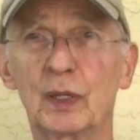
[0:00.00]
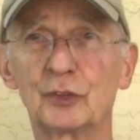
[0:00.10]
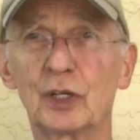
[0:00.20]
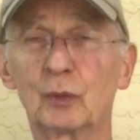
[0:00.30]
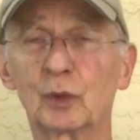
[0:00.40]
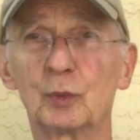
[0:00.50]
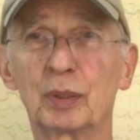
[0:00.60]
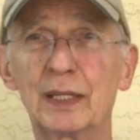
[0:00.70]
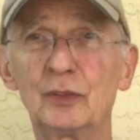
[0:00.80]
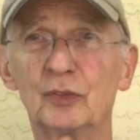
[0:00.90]
sheltered
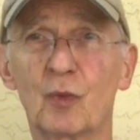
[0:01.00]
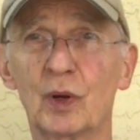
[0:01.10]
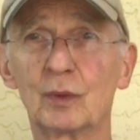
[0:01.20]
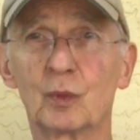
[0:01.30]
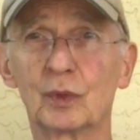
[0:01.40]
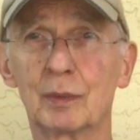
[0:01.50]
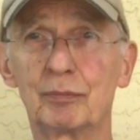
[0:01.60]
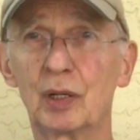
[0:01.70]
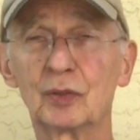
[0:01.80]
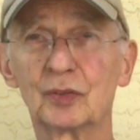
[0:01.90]
place for it where the
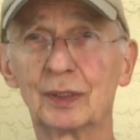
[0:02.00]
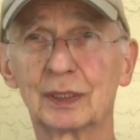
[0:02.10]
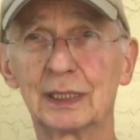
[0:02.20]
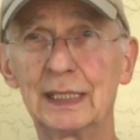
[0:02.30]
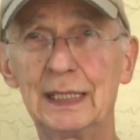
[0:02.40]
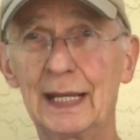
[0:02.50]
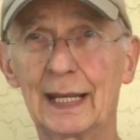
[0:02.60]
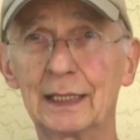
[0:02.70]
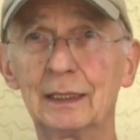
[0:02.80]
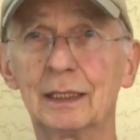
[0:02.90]
bugs aren't going to eat
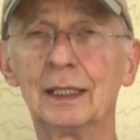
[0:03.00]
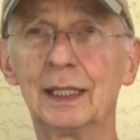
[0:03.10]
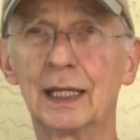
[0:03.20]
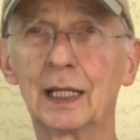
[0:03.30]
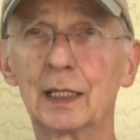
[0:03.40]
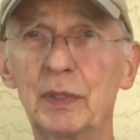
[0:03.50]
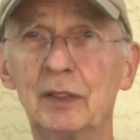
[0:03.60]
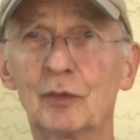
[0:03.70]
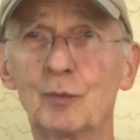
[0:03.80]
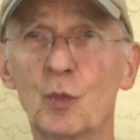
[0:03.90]
at it. It'll be
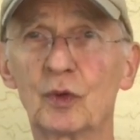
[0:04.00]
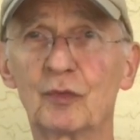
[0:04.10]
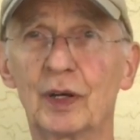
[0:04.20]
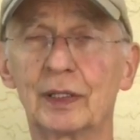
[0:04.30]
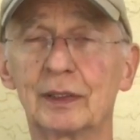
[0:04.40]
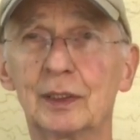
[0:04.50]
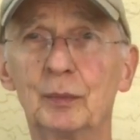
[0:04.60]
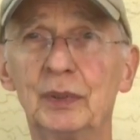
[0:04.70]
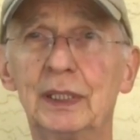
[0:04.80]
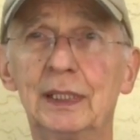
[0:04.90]
even more fun.
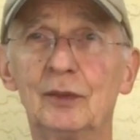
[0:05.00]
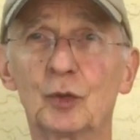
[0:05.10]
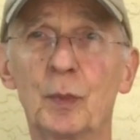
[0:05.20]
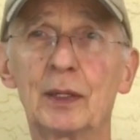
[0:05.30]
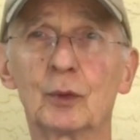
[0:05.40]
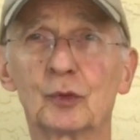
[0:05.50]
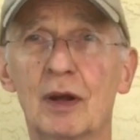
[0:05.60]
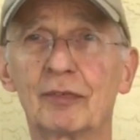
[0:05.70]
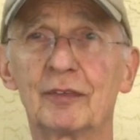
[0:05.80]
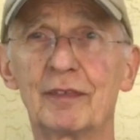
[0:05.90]
You'll be eating tomatoes
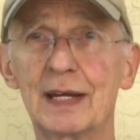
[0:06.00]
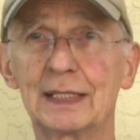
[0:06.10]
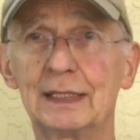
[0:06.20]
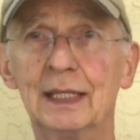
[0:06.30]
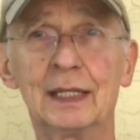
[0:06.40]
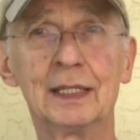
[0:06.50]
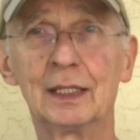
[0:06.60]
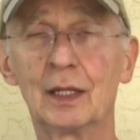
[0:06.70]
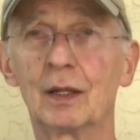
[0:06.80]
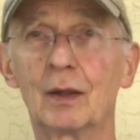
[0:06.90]
off the vine
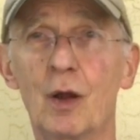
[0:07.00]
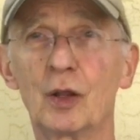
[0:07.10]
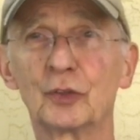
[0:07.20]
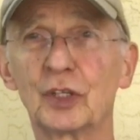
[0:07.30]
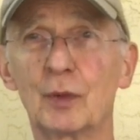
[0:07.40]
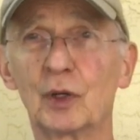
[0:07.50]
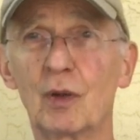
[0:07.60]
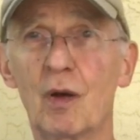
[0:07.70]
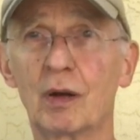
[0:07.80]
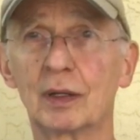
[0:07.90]
all summer
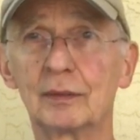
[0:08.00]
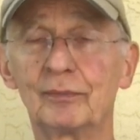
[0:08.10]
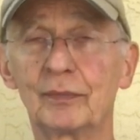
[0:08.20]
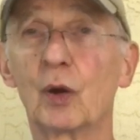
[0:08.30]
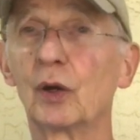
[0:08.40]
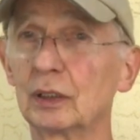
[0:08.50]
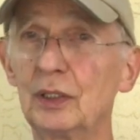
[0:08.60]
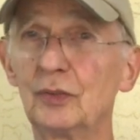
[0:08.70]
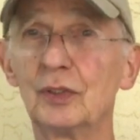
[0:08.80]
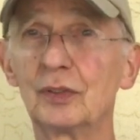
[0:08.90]
long, or at
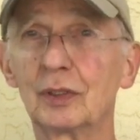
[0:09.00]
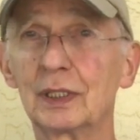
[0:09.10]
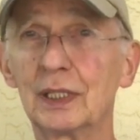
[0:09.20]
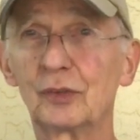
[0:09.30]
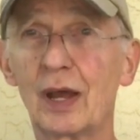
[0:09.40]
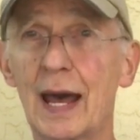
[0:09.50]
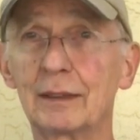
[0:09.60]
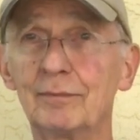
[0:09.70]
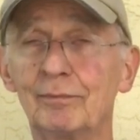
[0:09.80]
least until it gets hot.